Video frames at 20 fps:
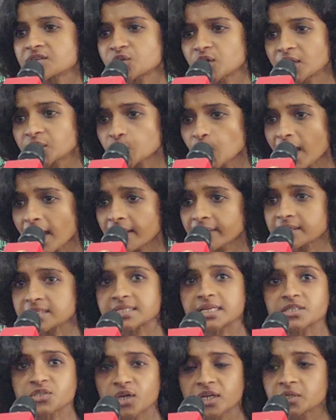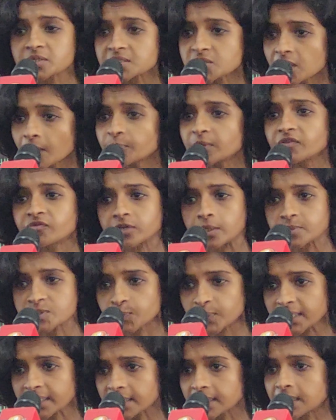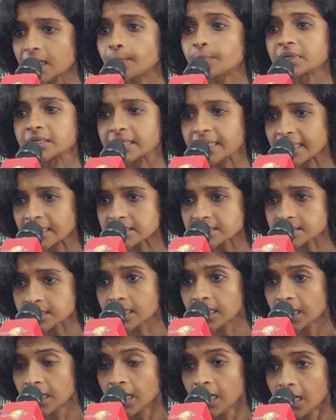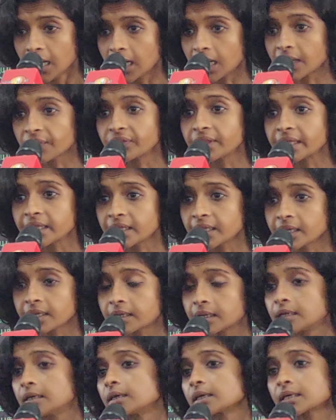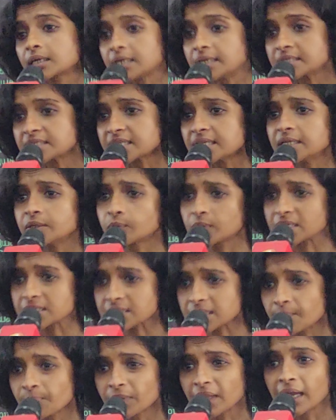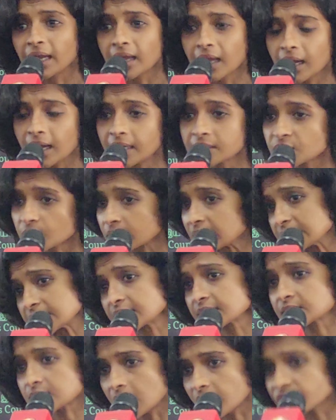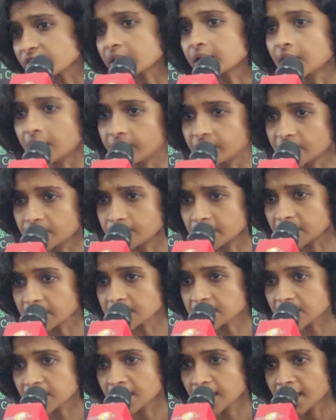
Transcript: and trying to harass and trying to stop them from speaking up against the continuous atrocities of the government,